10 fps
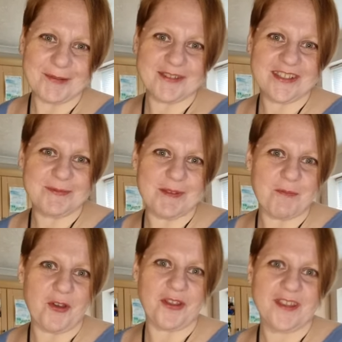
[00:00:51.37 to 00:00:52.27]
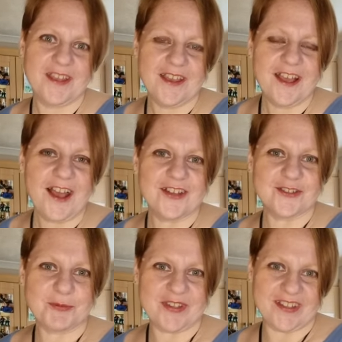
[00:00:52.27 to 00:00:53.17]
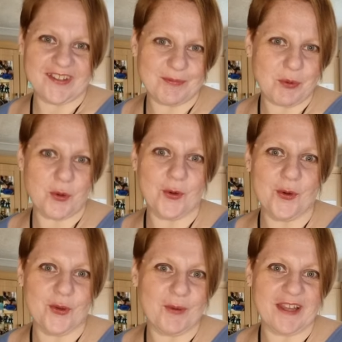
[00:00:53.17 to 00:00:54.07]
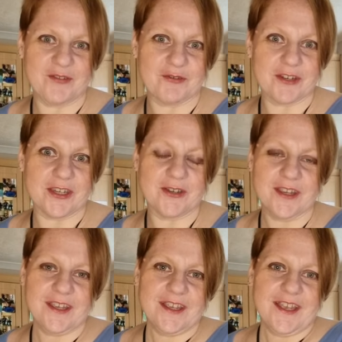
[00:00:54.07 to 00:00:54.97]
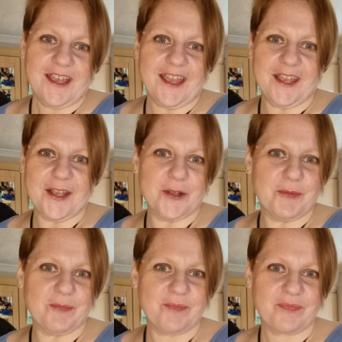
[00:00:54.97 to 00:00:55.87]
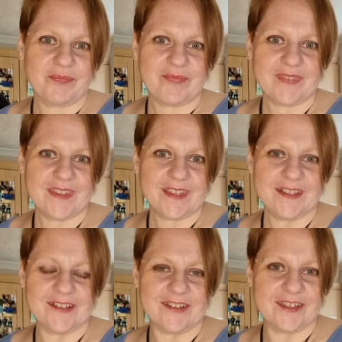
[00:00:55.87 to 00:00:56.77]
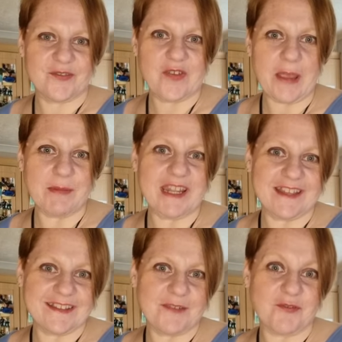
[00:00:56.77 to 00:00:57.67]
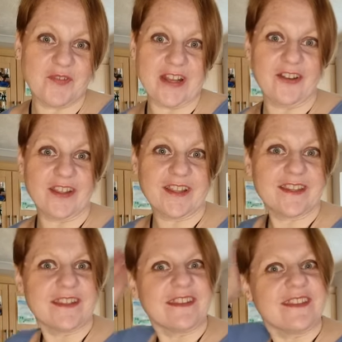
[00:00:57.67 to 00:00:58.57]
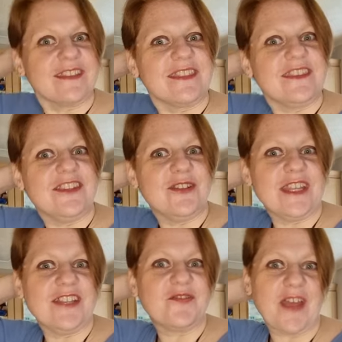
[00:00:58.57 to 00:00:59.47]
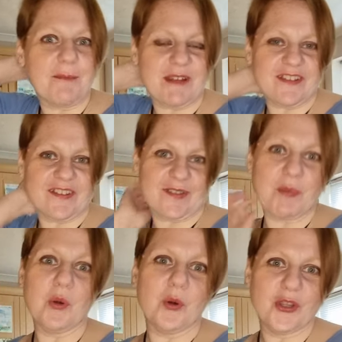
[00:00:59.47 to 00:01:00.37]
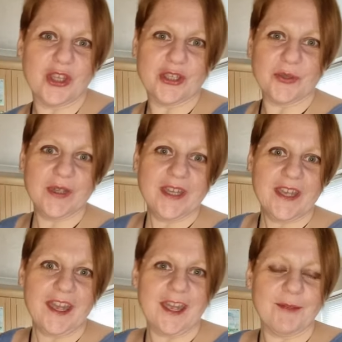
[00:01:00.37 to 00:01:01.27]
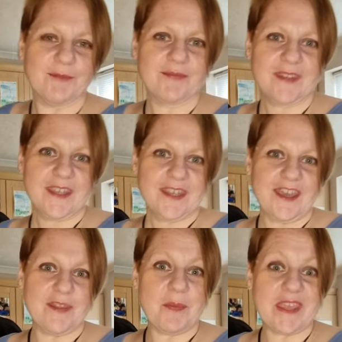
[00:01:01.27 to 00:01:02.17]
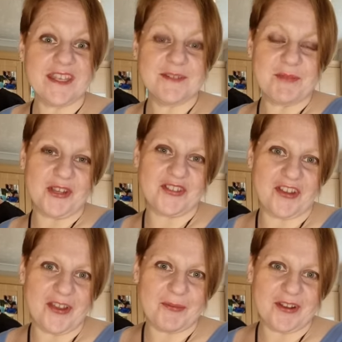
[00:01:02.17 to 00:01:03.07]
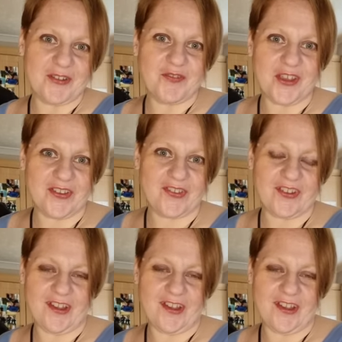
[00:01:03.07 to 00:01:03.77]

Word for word: um, she's been my 100% support all the way through. Um, like family is everything. Like you need family to support you. Um, at the beginning of my diet when I first